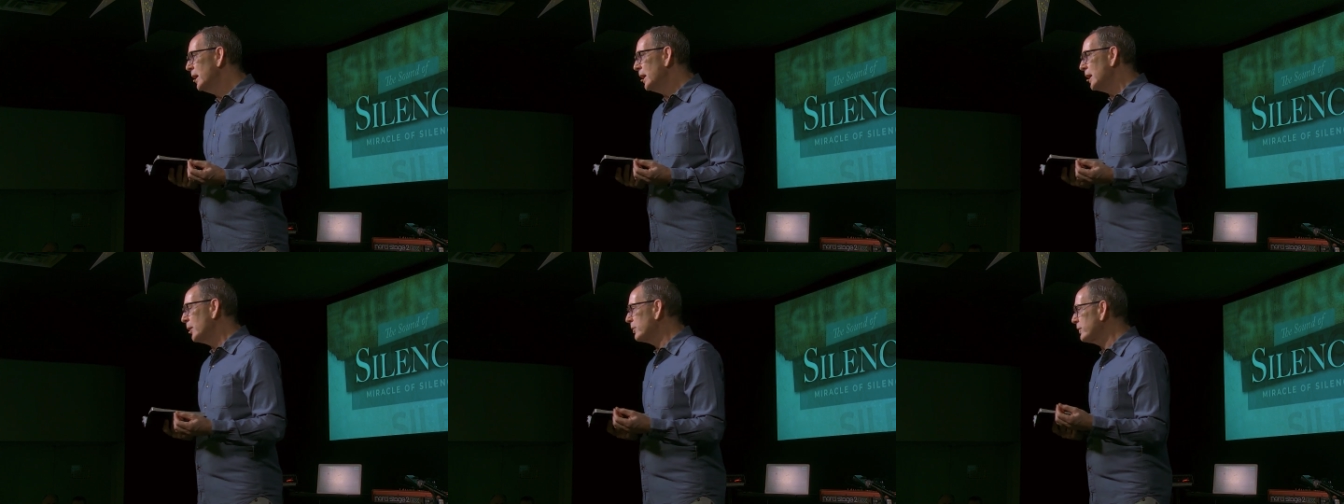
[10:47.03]

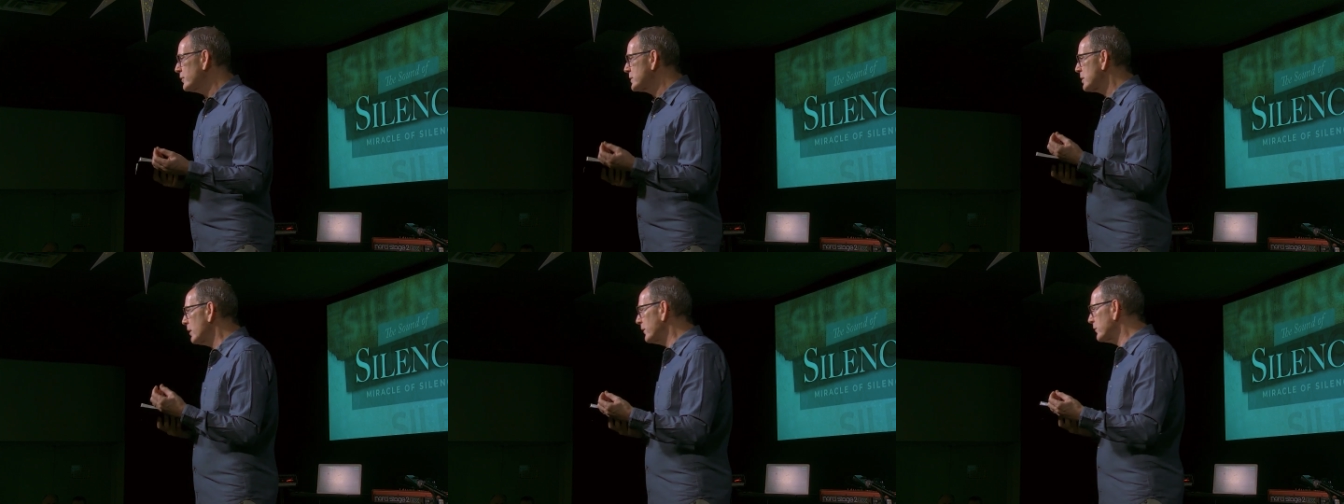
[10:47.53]
It was
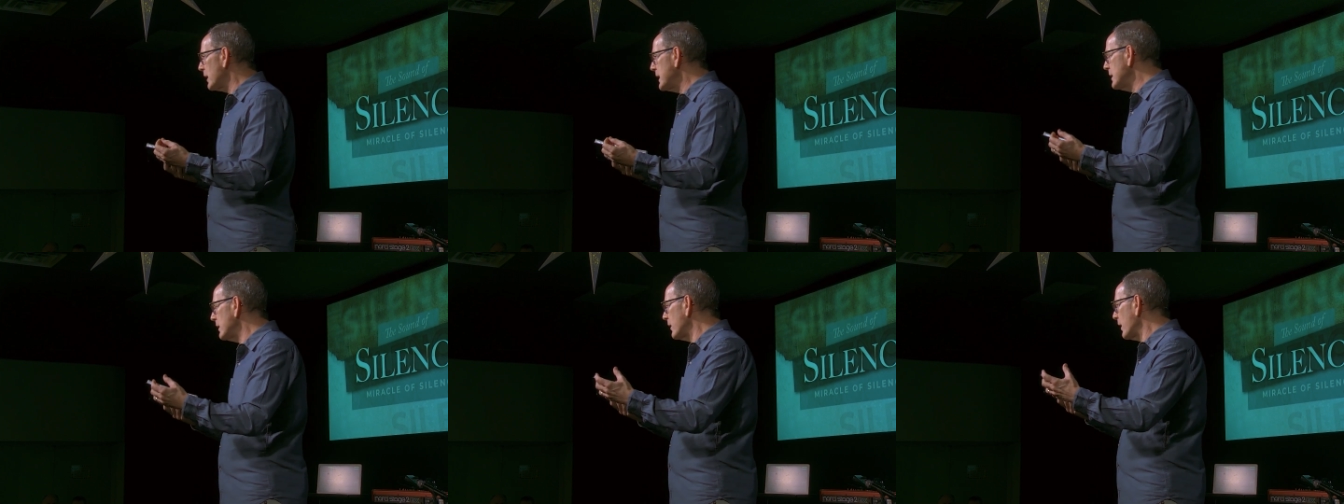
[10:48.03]
int-
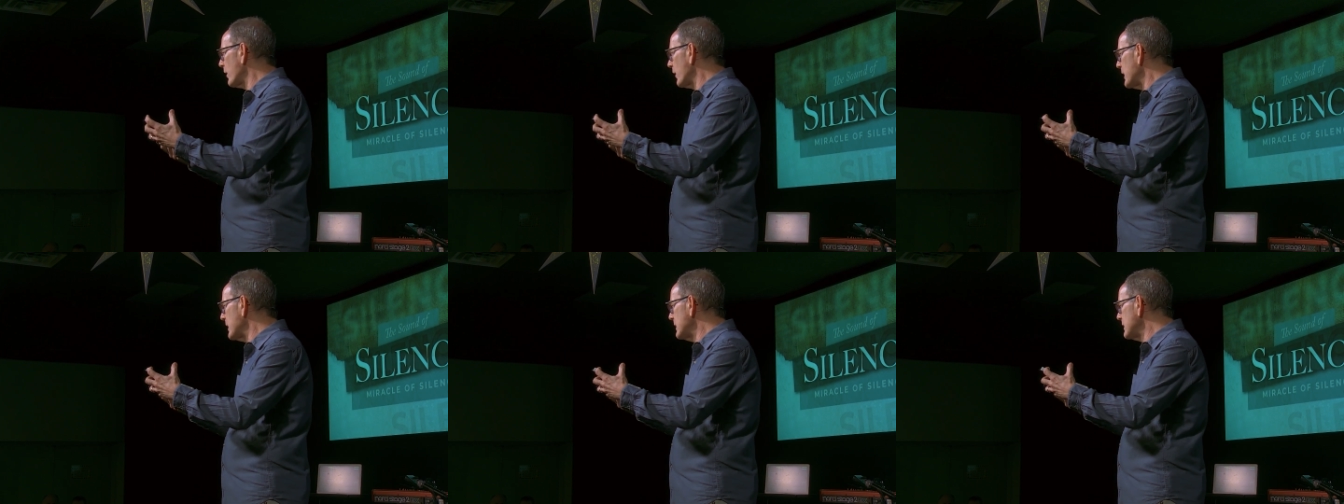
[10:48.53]
he
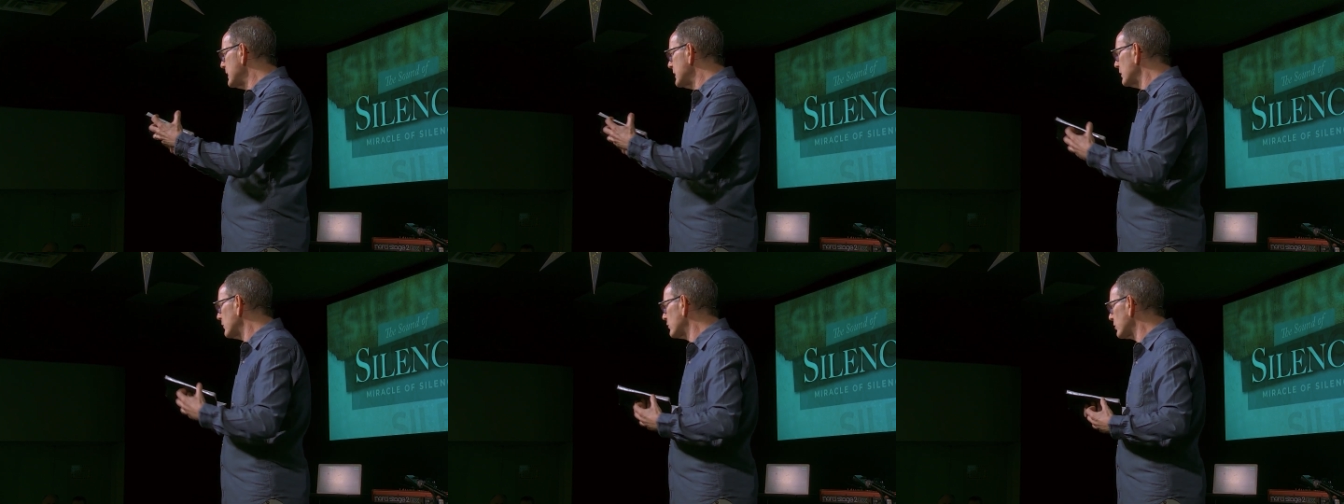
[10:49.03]
he
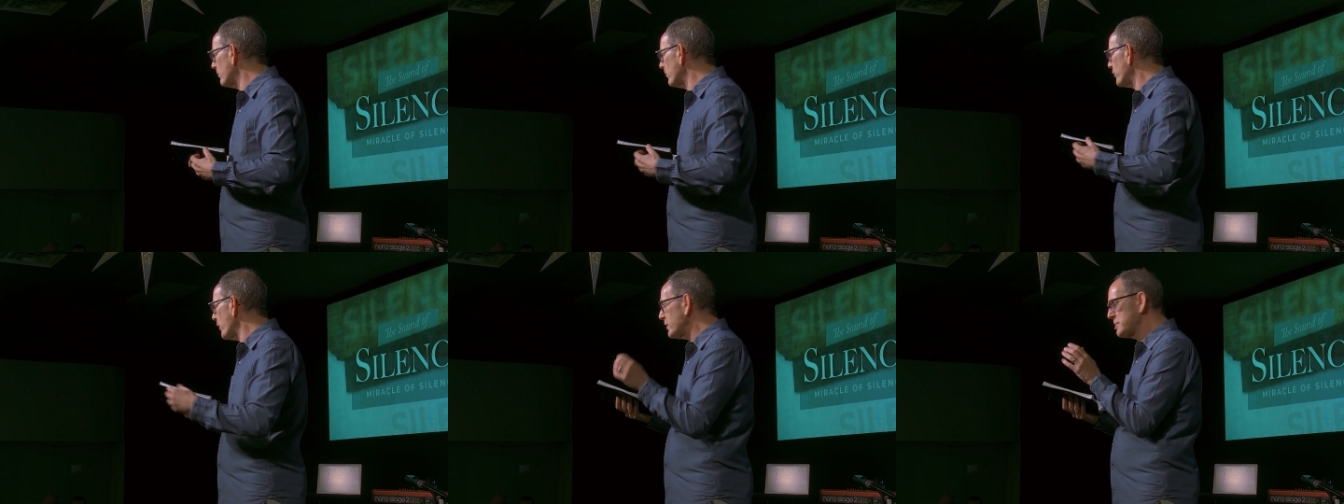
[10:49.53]
needed some
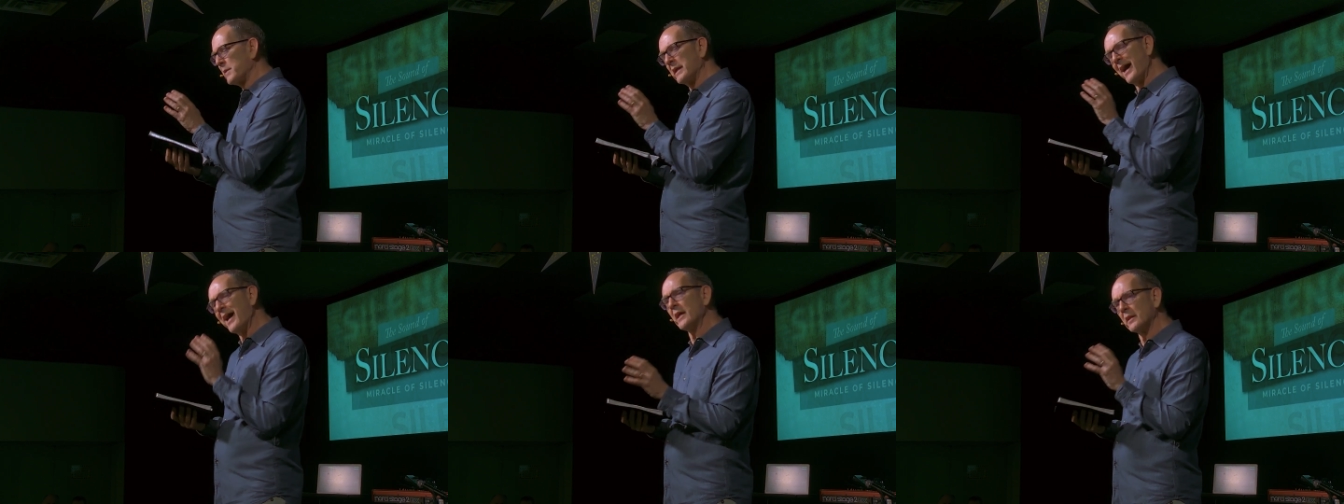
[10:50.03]
thoughts, but
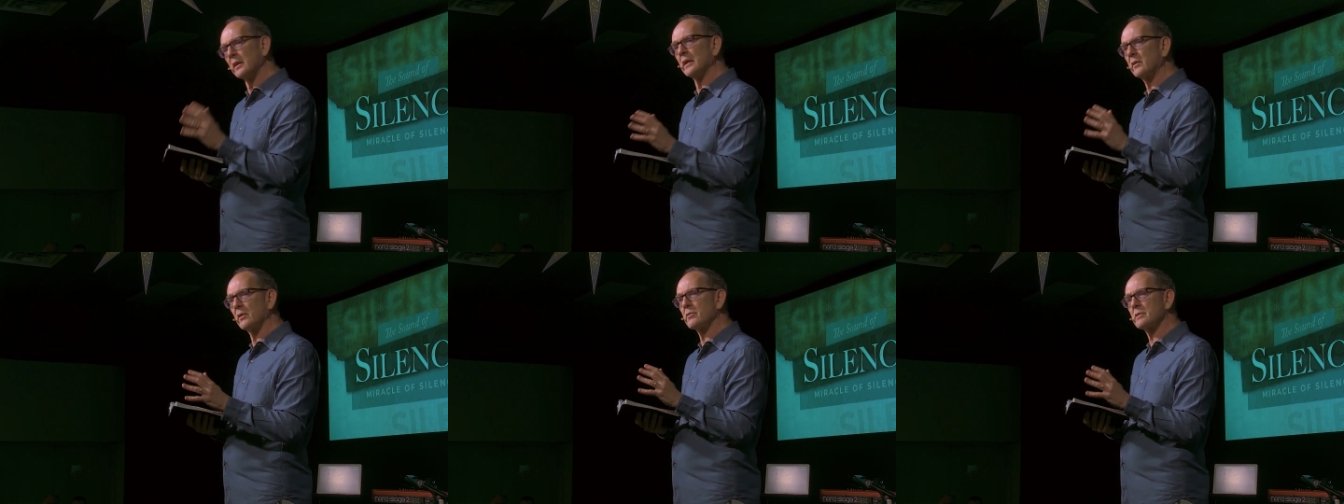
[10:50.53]
I think
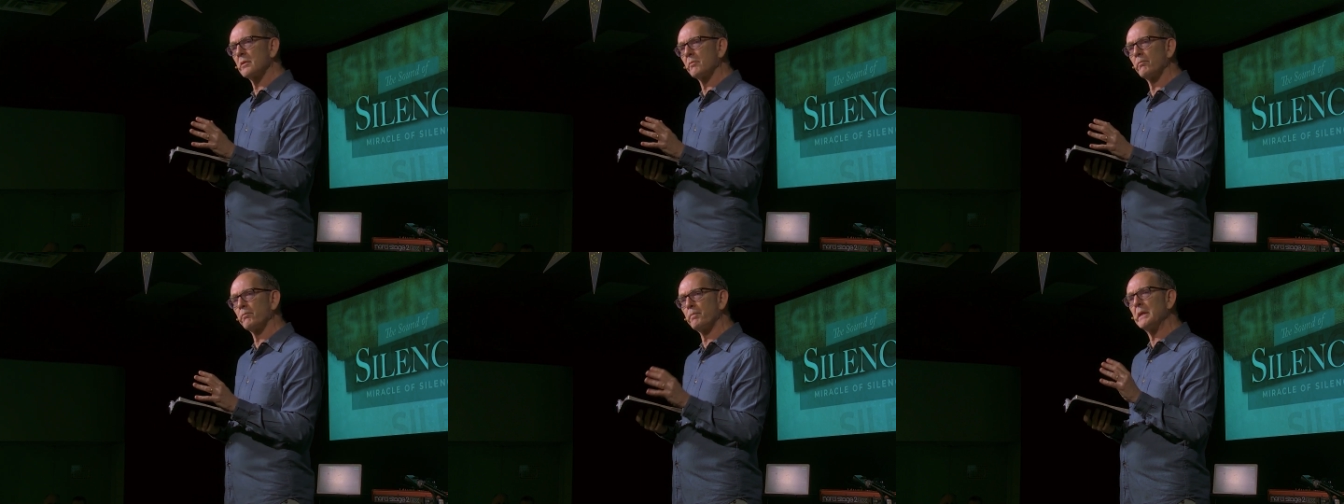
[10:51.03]
there's
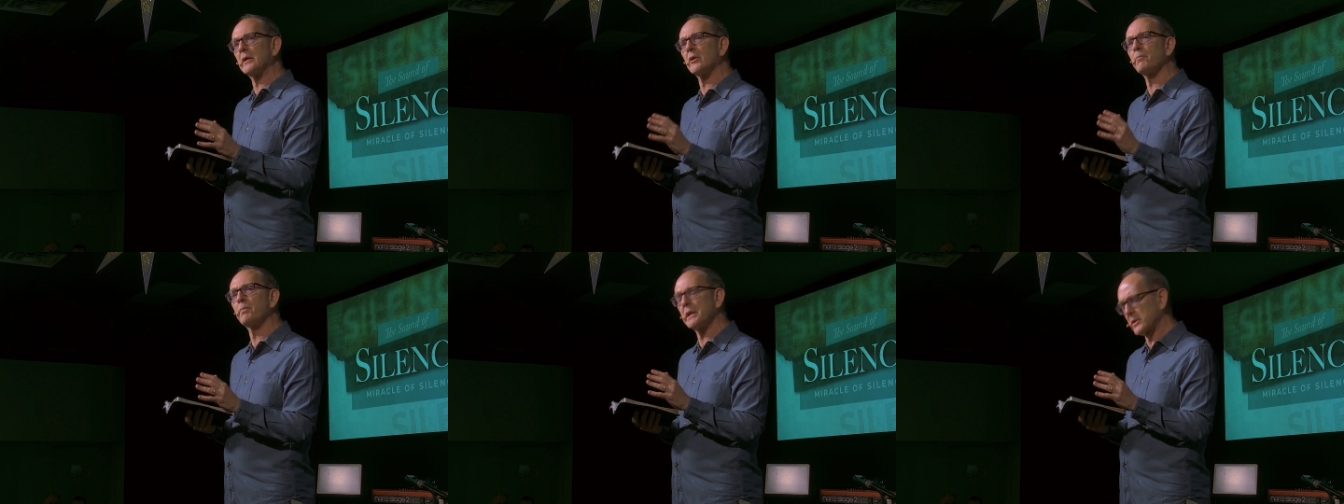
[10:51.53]
some bigger
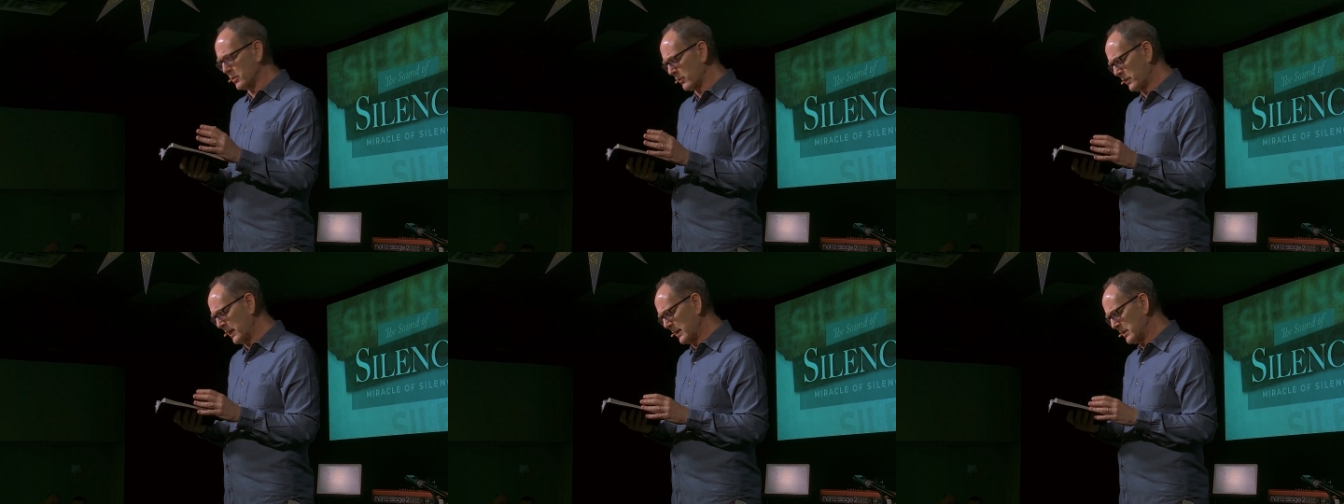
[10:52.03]
picture
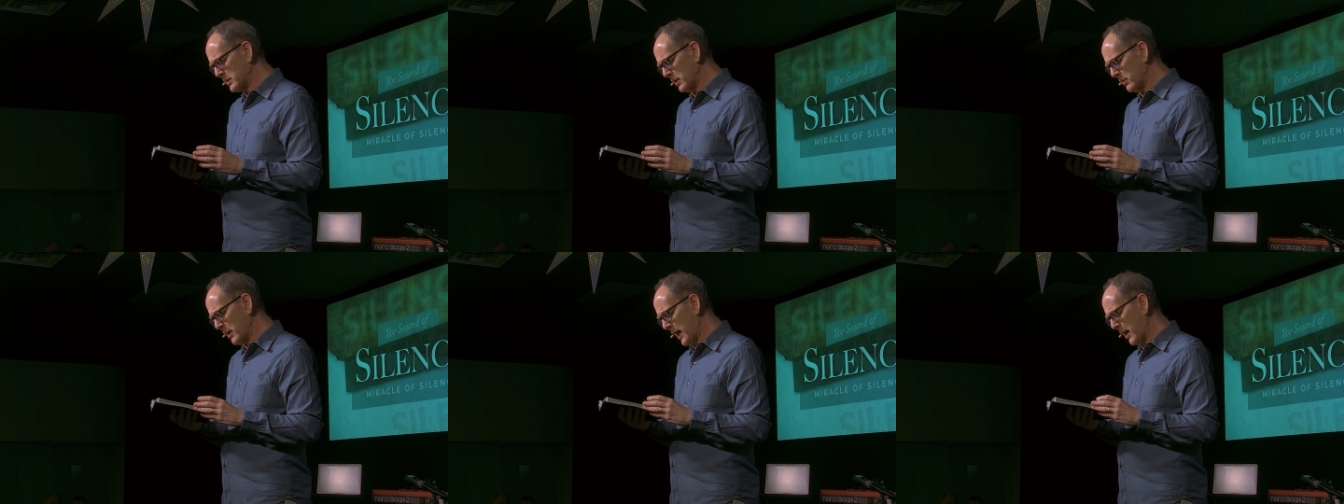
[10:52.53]
things that
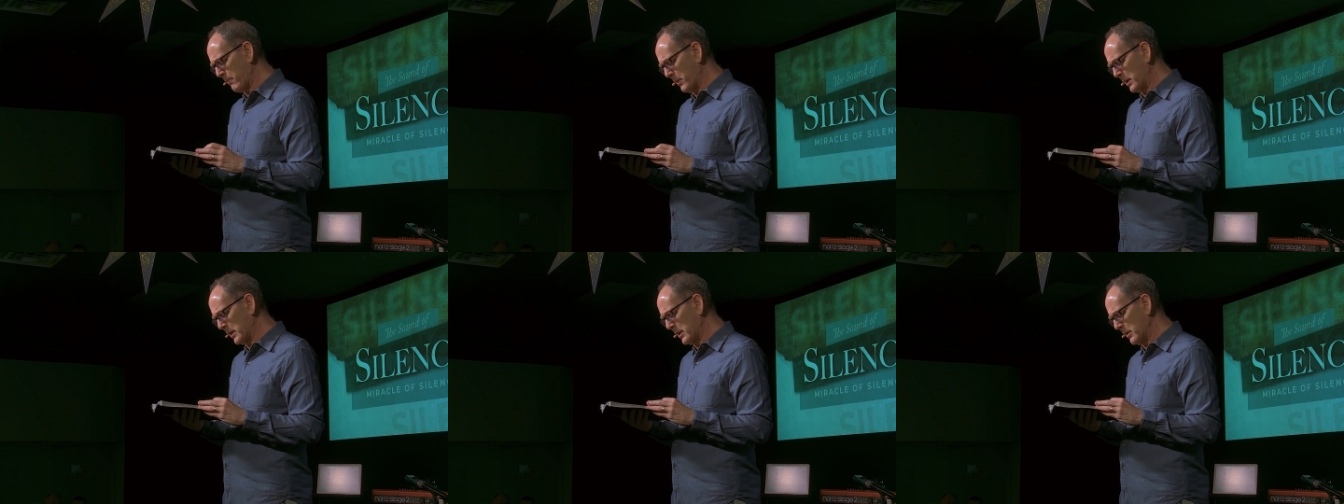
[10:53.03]
are
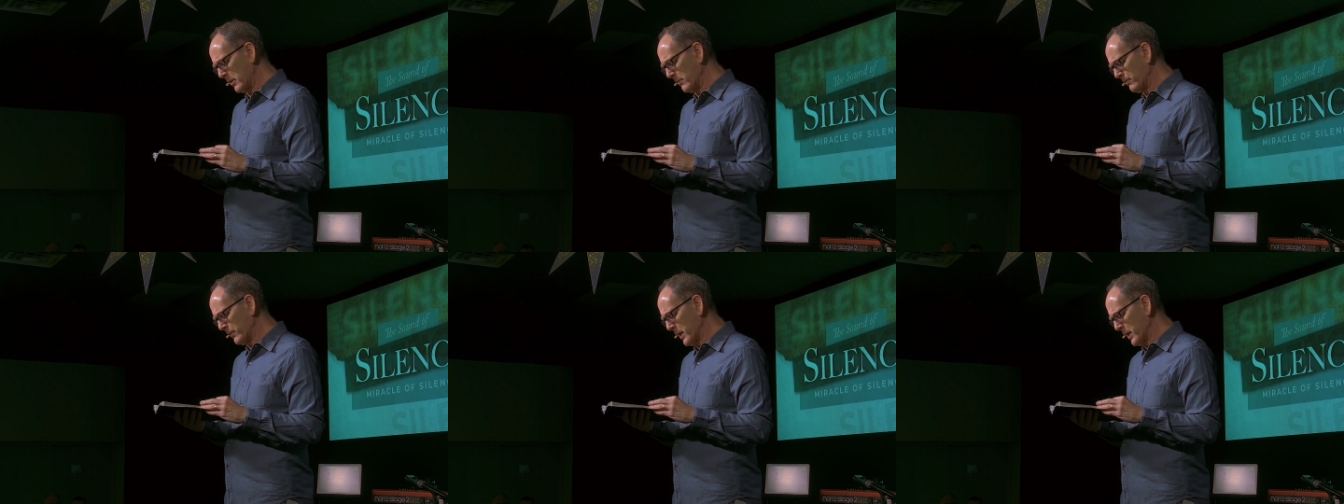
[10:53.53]
happening here.